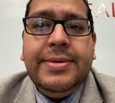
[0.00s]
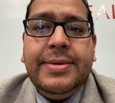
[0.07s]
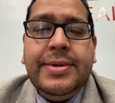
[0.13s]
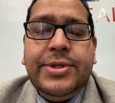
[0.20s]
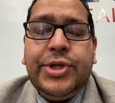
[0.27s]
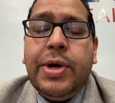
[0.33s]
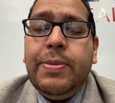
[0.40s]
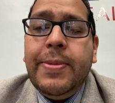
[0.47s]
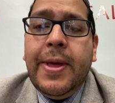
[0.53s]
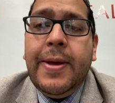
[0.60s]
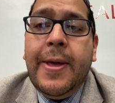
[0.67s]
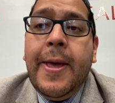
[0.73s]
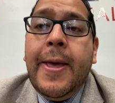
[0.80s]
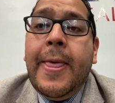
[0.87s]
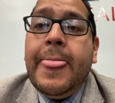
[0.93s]
So
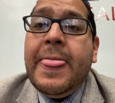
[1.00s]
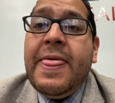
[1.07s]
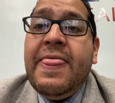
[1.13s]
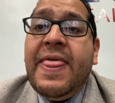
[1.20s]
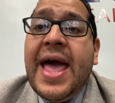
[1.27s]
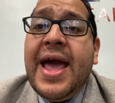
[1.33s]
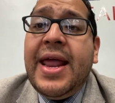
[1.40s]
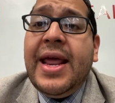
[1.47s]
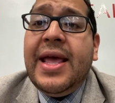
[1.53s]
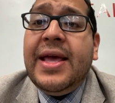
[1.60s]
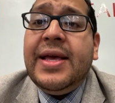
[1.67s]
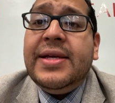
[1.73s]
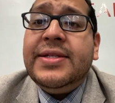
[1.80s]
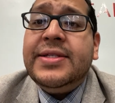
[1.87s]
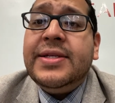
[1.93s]
that
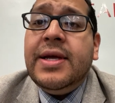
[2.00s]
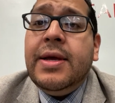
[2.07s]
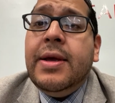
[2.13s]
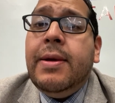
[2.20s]
is